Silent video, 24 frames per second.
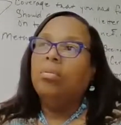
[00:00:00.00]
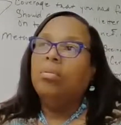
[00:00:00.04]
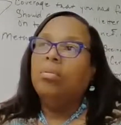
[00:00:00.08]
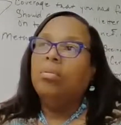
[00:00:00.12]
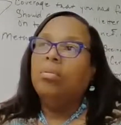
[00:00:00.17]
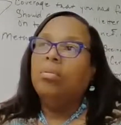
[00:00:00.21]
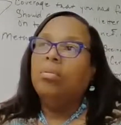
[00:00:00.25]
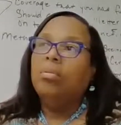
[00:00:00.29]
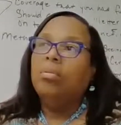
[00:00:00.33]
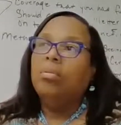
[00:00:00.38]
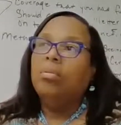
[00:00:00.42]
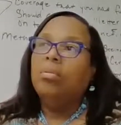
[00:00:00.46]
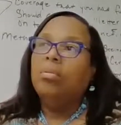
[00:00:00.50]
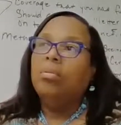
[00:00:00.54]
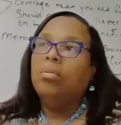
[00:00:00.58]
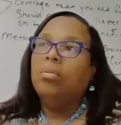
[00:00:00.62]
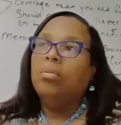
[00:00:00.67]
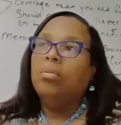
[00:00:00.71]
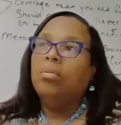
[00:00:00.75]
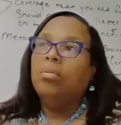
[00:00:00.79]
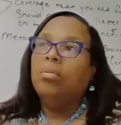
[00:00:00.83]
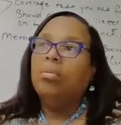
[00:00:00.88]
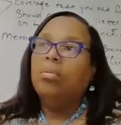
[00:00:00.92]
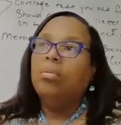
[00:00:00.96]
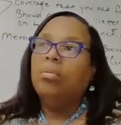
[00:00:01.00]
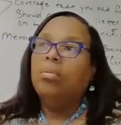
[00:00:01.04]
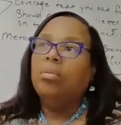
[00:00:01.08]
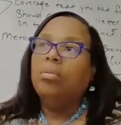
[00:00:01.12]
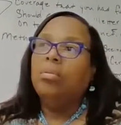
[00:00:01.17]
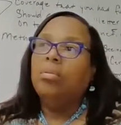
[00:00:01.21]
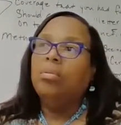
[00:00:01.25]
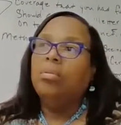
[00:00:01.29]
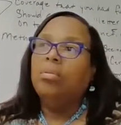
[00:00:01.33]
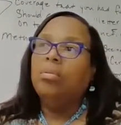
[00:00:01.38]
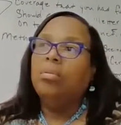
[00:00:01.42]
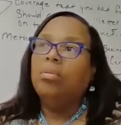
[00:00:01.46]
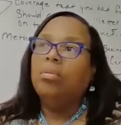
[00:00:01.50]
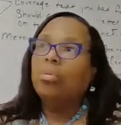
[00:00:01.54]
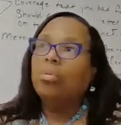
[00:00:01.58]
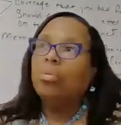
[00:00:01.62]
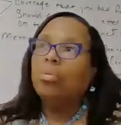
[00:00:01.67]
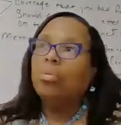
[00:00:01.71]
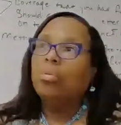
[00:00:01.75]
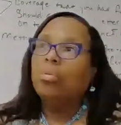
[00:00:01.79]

No one is speaking in this clip.